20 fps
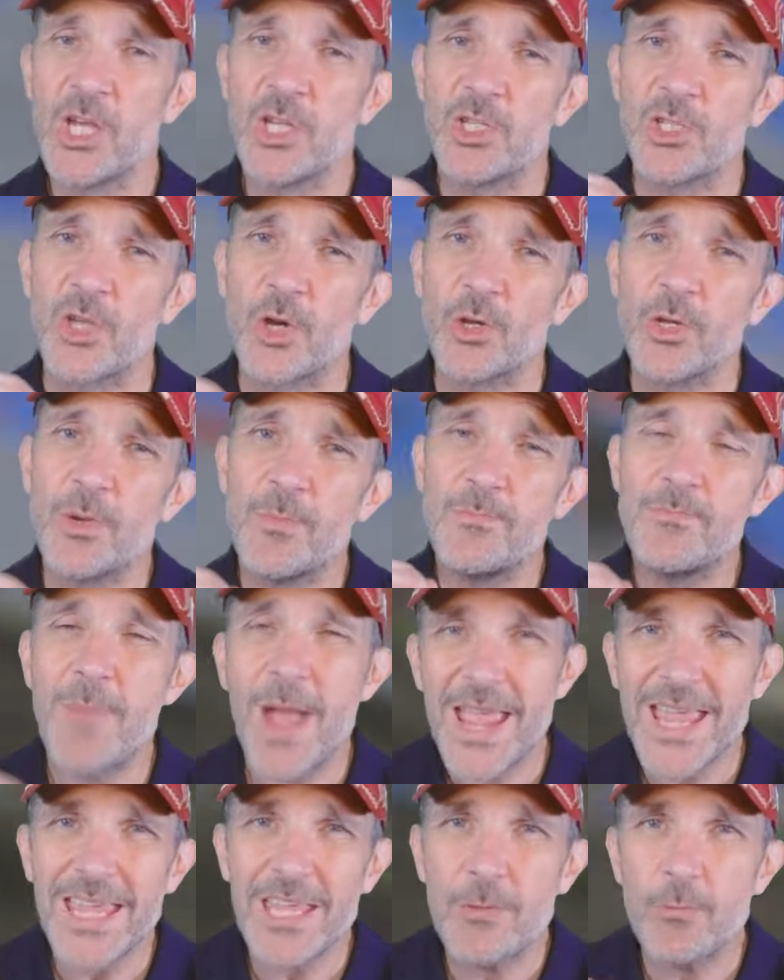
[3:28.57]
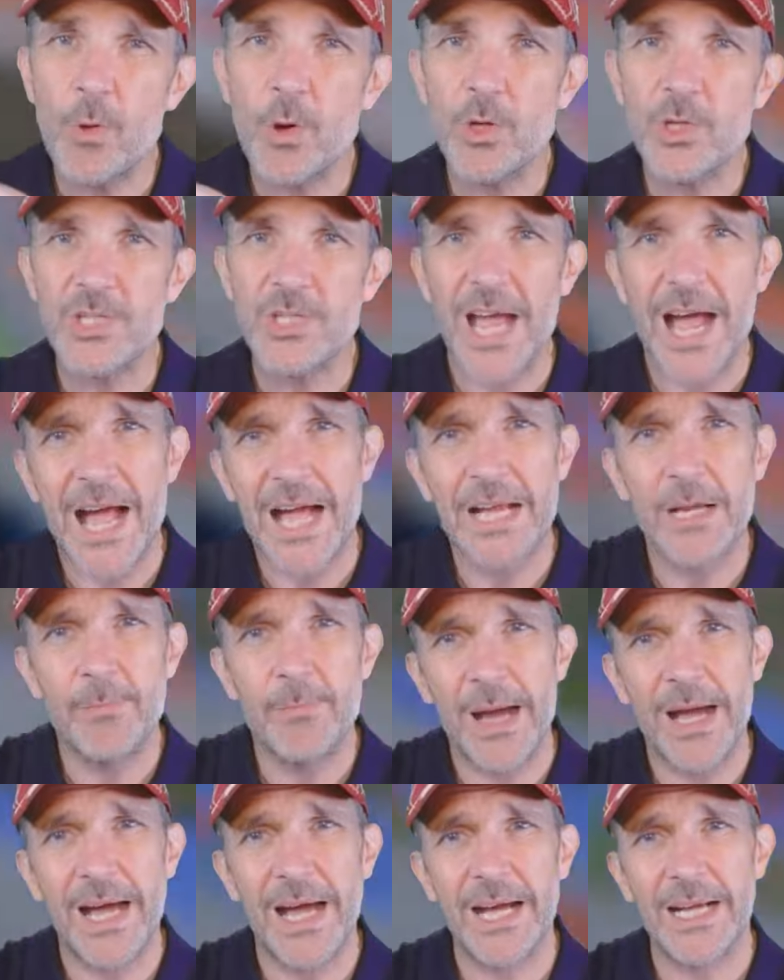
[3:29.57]
so you may want to hang
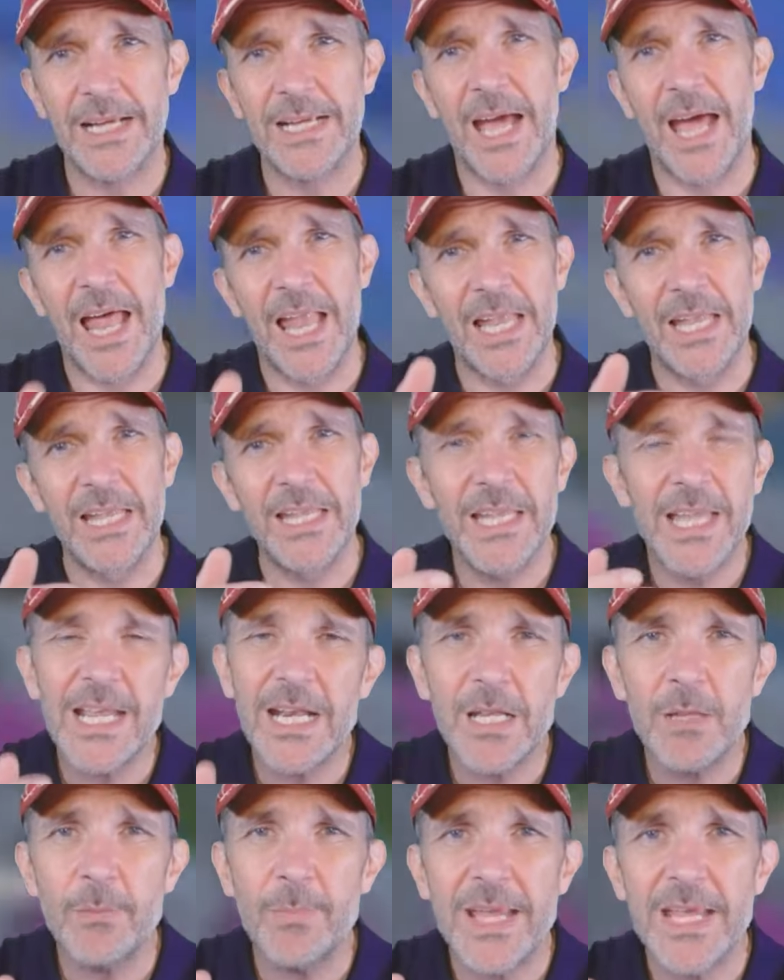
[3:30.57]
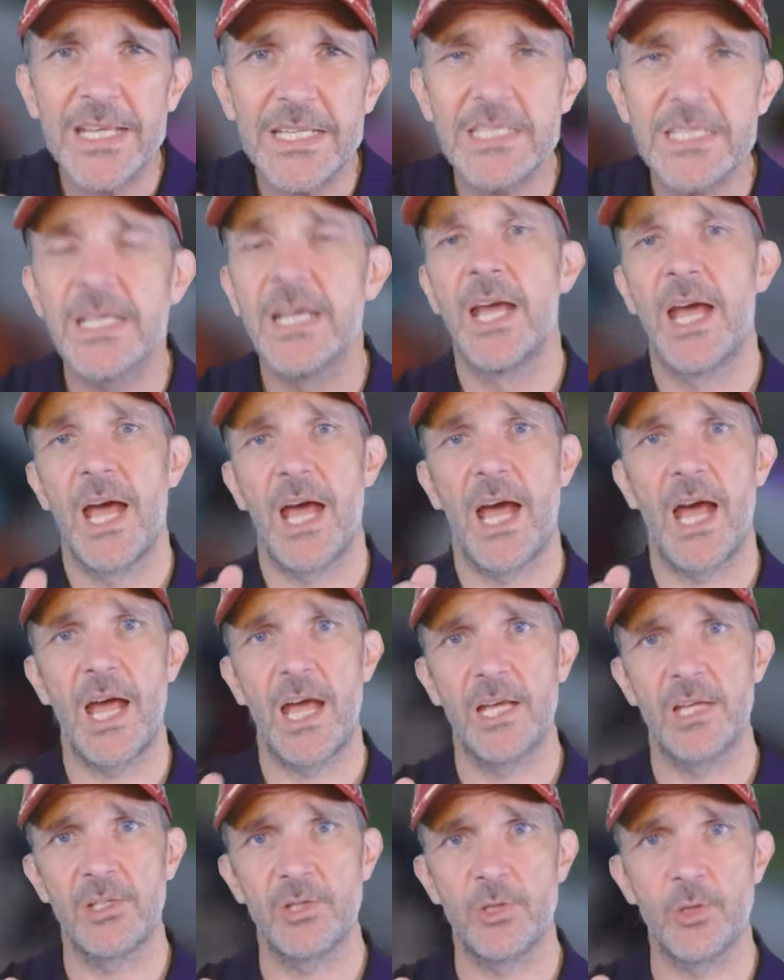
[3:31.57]
back a little bit
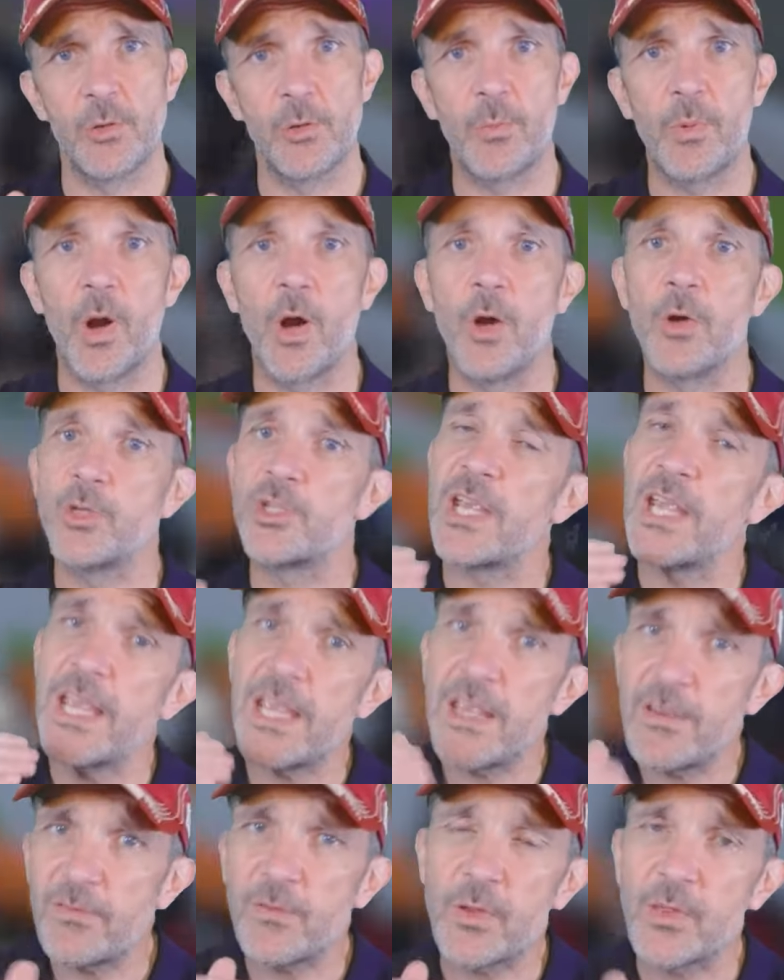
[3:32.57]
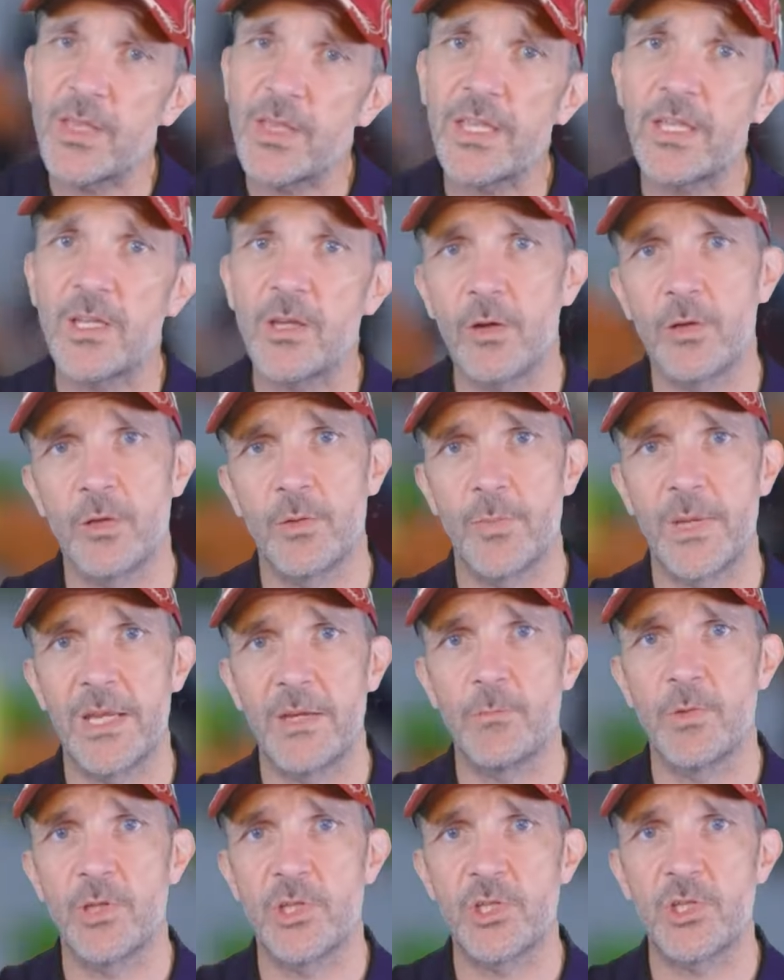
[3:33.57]
as you approach if you think you're going to be
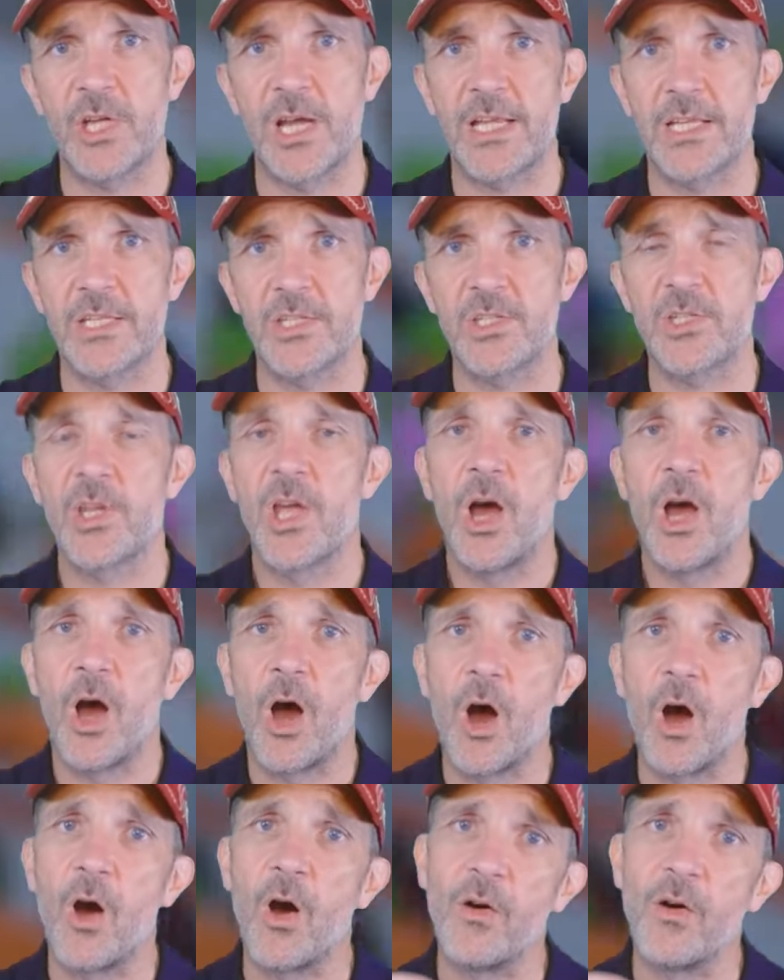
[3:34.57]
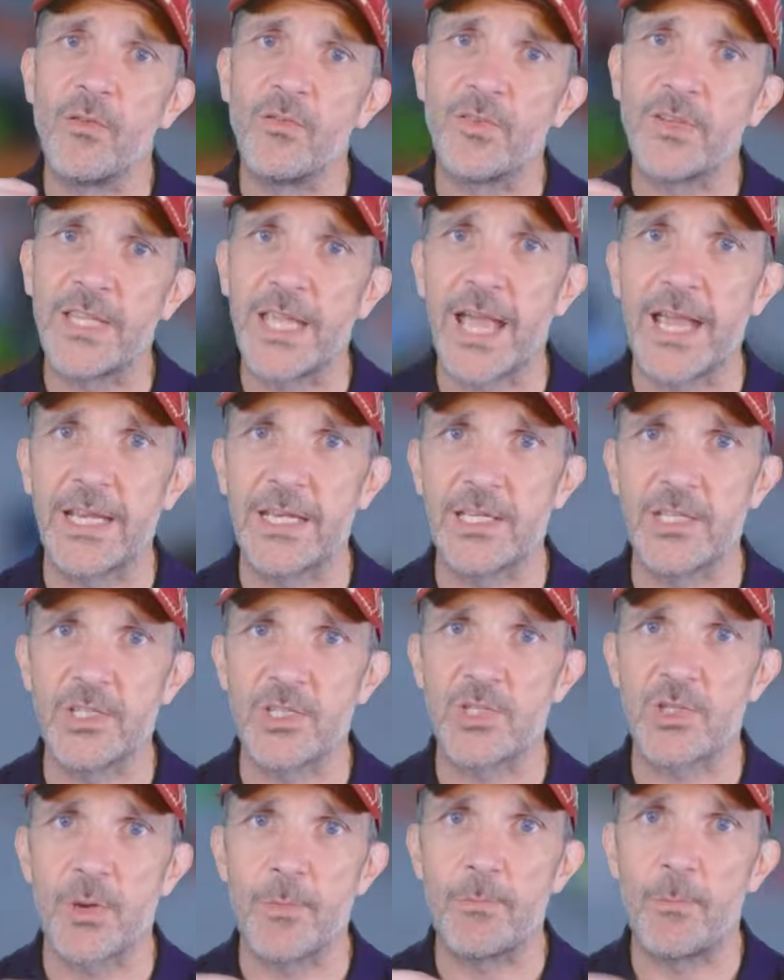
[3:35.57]
in with a chance of gaining
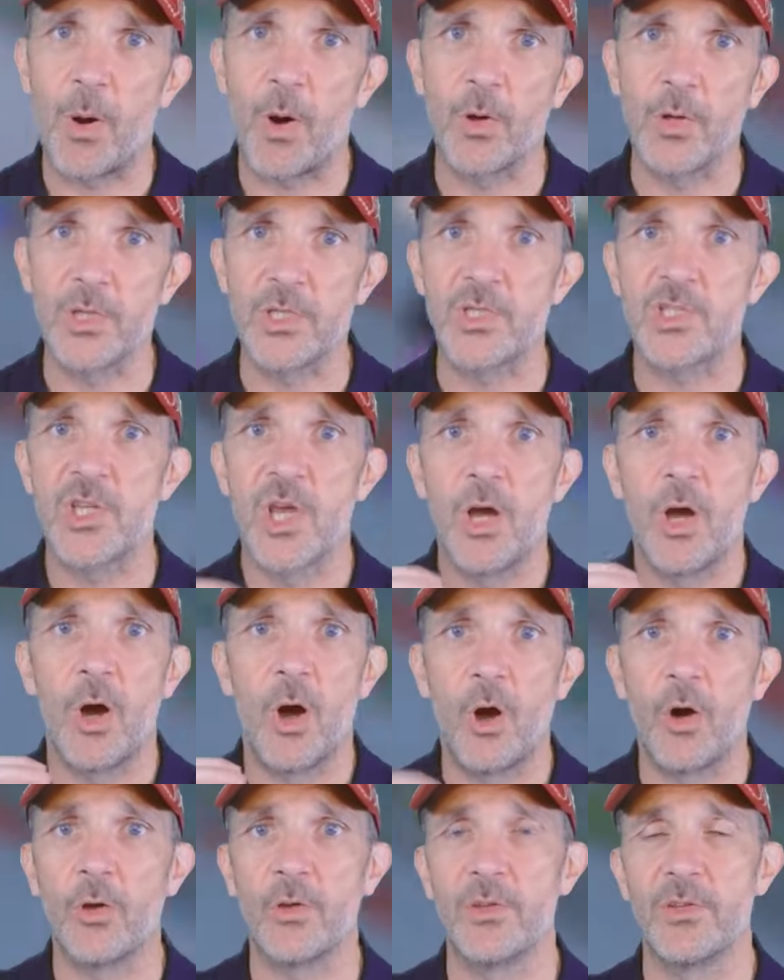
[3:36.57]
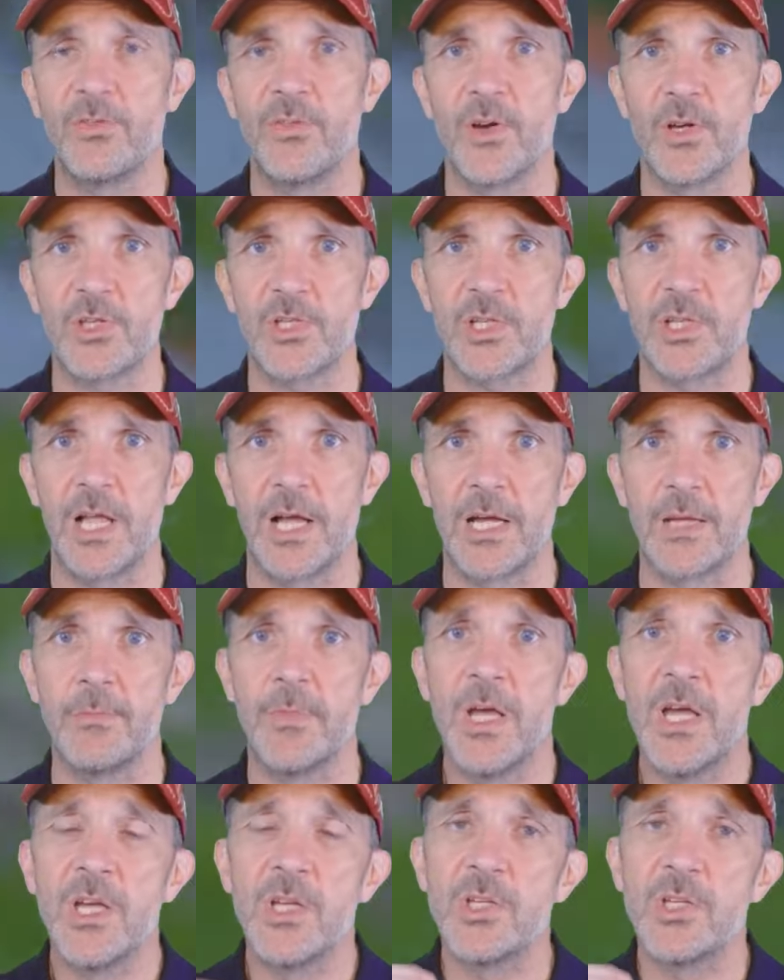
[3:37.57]
some points on the first climb.